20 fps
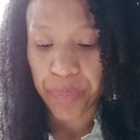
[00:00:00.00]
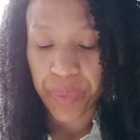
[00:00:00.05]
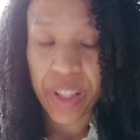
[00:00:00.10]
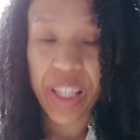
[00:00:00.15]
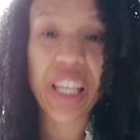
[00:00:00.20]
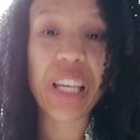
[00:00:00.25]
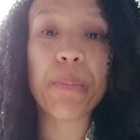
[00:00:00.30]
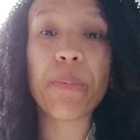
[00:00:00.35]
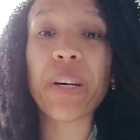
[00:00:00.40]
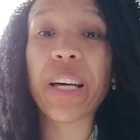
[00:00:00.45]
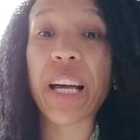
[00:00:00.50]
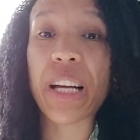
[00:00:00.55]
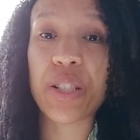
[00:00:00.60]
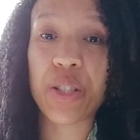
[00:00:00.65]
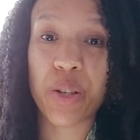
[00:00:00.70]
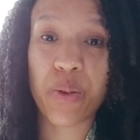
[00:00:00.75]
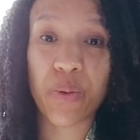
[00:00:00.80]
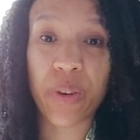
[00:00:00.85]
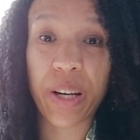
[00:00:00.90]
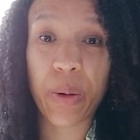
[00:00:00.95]
He began
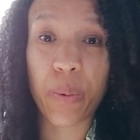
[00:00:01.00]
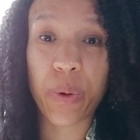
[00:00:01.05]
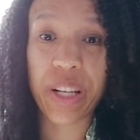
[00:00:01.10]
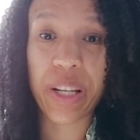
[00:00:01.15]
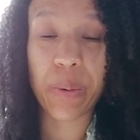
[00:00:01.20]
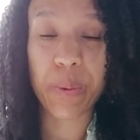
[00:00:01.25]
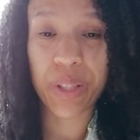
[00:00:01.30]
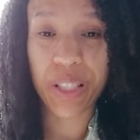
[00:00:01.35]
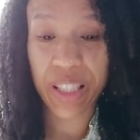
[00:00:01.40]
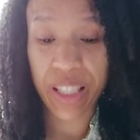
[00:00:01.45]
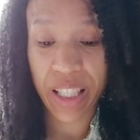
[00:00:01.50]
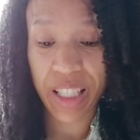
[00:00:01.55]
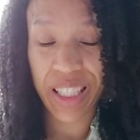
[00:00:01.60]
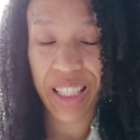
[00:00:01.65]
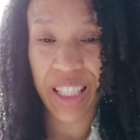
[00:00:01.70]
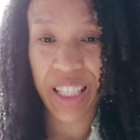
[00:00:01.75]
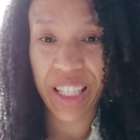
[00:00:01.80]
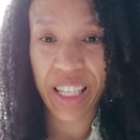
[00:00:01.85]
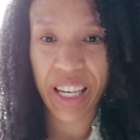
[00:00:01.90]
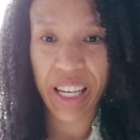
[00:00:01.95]
to reign when he was
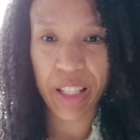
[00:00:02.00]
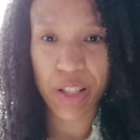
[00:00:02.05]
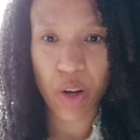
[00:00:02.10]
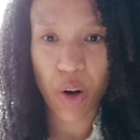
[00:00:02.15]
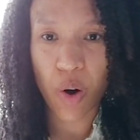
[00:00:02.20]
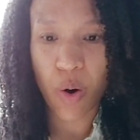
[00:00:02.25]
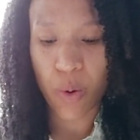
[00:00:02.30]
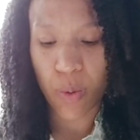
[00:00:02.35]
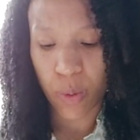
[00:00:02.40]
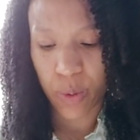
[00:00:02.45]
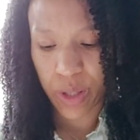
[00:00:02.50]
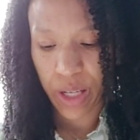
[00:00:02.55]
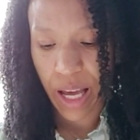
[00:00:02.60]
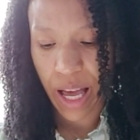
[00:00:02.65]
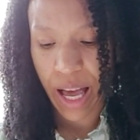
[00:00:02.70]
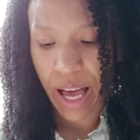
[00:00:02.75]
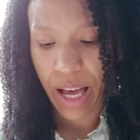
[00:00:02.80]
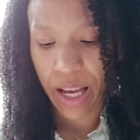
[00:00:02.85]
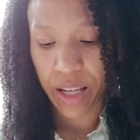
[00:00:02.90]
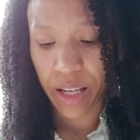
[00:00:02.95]
16 years old,
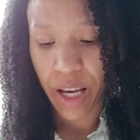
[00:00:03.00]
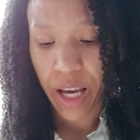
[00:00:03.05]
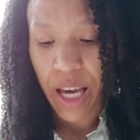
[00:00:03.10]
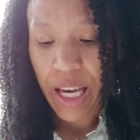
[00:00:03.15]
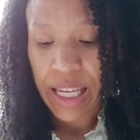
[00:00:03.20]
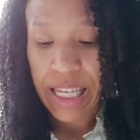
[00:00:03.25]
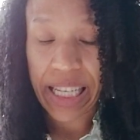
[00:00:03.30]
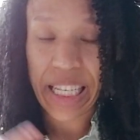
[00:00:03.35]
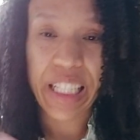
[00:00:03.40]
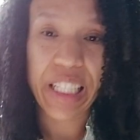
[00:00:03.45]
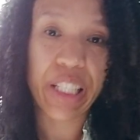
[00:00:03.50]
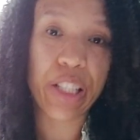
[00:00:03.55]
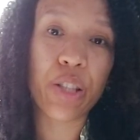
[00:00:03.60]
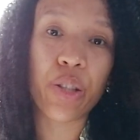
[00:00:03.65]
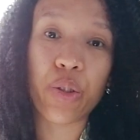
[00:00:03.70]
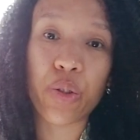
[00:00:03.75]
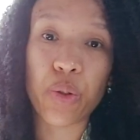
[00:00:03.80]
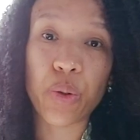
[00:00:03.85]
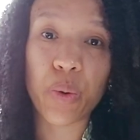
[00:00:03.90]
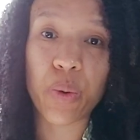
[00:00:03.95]
and he
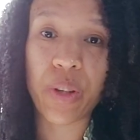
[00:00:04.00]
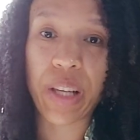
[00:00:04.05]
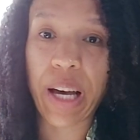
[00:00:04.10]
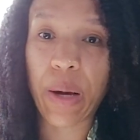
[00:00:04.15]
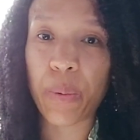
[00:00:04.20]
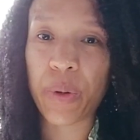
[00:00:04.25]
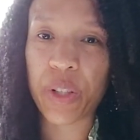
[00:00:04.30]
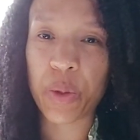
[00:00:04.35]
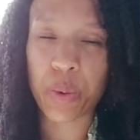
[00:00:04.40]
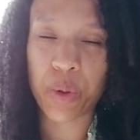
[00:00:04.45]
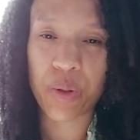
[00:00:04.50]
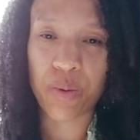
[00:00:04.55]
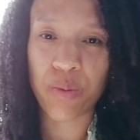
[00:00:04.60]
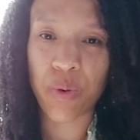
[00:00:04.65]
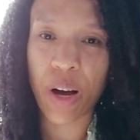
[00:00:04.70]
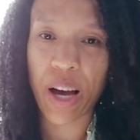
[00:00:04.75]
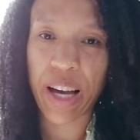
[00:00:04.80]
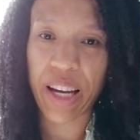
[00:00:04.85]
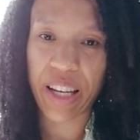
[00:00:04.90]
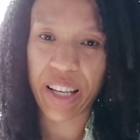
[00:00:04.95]
didn't do that which was
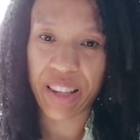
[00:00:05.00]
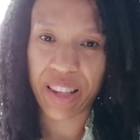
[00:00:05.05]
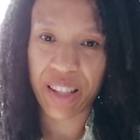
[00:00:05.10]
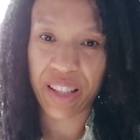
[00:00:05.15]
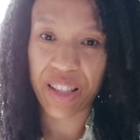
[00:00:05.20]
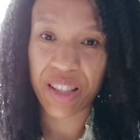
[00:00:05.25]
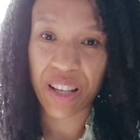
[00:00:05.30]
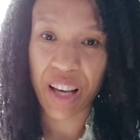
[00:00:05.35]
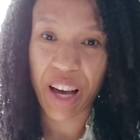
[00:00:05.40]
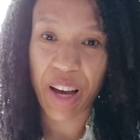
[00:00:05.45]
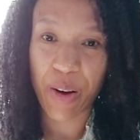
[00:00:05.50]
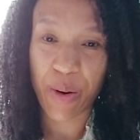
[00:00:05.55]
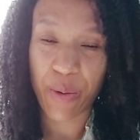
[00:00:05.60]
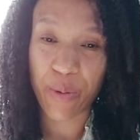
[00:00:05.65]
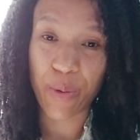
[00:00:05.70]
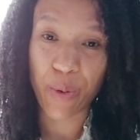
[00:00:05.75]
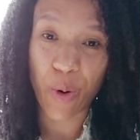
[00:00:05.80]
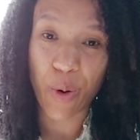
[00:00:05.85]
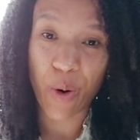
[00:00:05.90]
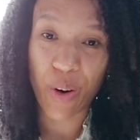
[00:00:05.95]
right in the sight of
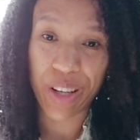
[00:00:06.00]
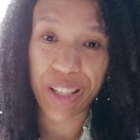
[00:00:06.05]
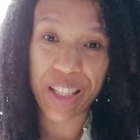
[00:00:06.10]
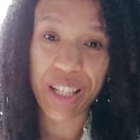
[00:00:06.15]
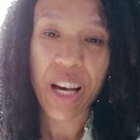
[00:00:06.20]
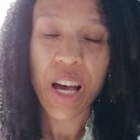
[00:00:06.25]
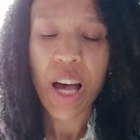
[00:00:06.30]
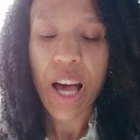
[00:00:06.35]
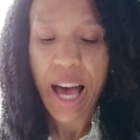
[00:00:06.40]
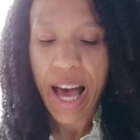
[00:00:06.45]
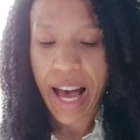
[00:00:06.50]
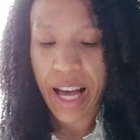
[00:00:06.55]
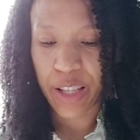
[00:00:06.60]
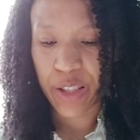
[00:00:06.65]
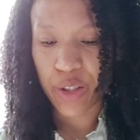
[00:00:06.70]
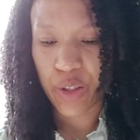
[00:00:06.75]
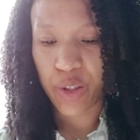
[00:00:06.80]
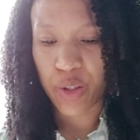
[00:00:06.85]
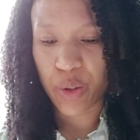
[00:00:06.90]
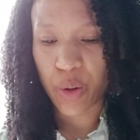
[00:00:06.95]
God. And
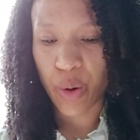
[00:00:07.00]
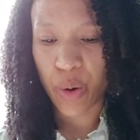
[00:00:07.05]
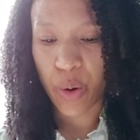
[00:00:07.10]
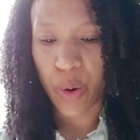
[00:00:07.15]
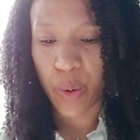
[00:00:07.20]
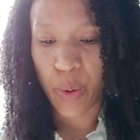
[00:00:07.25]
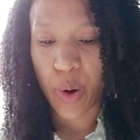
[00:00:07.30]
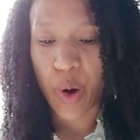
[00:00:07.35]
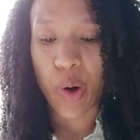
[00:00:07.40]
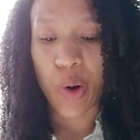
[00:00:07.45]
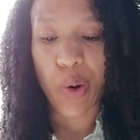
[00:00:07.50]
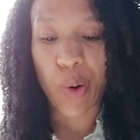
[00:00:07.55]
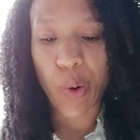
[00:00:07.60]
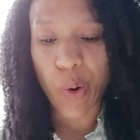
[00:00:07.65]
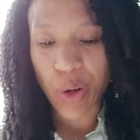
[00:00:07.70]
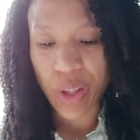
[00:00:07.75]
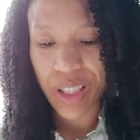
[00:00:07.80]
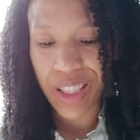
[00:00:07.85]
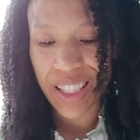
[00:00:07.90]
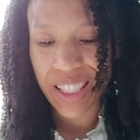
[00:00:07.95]
so
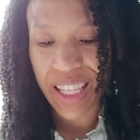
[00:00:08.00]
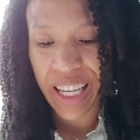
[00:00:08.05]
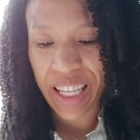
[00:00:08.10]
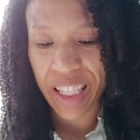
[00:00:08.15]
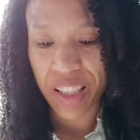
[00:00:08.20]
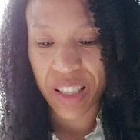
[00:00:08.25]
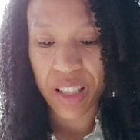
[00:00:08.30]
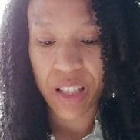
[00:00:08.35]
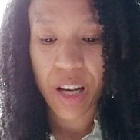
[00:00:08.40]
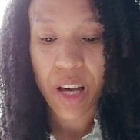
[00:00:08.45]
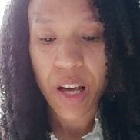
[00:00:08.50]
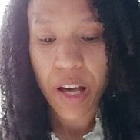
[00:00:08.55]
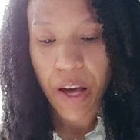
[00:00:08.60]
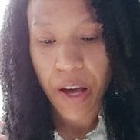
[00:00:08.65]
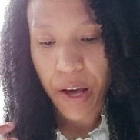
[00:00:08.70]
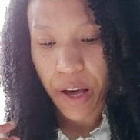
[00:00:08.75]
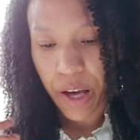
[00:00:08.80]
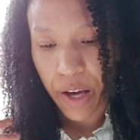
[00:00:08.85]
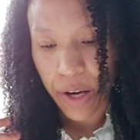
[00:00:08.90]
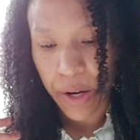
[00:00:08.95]
God sent
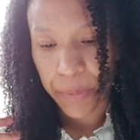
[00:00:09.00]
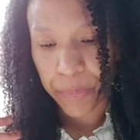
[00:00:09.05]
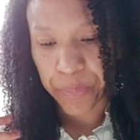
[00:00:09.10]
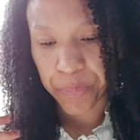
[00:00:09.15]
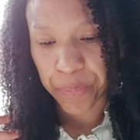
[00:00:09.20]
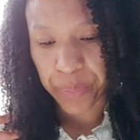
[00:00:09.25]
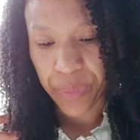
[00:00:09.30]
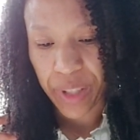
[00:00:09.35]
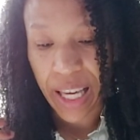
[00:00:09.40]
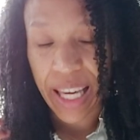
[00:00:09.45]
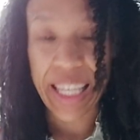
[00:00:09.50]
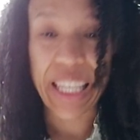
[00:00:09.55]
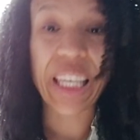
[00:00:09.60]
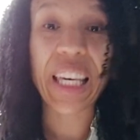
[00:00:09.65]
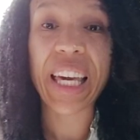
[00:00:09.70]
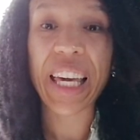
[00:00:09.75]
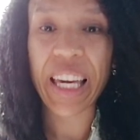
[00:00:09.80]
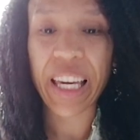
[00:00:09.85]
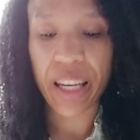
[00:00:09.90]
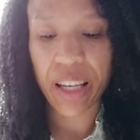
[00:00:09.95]
a
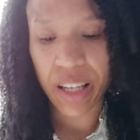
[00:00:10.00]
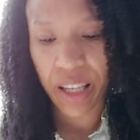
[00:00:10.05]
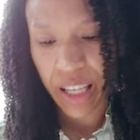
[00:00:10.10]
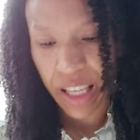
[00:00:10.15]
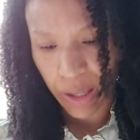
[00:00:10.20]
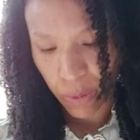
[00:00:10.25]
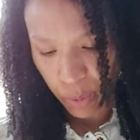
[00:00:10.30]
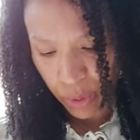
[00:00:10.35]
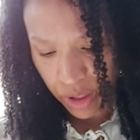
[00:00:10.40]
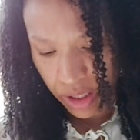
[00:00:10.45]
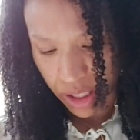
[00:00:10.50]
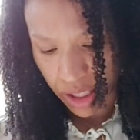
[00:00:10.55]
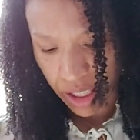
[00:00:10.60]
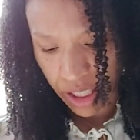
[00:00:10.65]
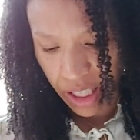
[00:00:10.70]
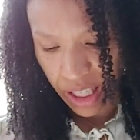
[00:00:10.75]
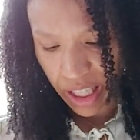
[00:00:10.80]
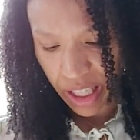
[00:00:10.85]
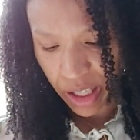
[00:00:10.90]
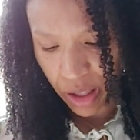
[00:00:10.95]
king. It was the
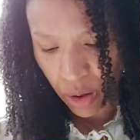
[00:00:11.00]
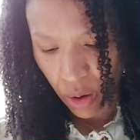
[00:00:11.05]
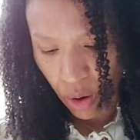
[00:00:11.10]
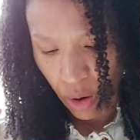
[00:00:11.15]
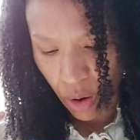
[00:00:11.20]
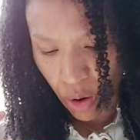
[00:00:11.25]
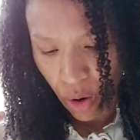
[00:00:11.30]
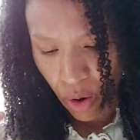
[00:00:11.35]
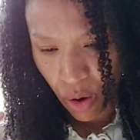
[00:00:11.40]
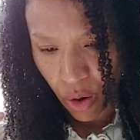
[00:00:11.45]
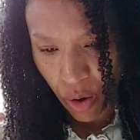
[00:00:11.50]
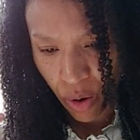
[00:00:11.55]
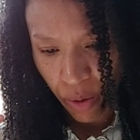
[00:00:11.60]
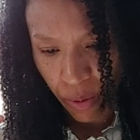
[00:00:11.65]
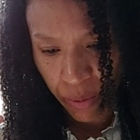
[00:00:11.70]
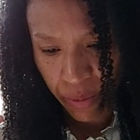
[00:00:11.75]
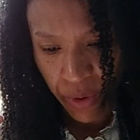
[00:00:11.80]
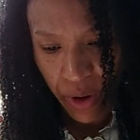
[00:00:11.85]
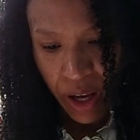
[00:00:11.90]
king of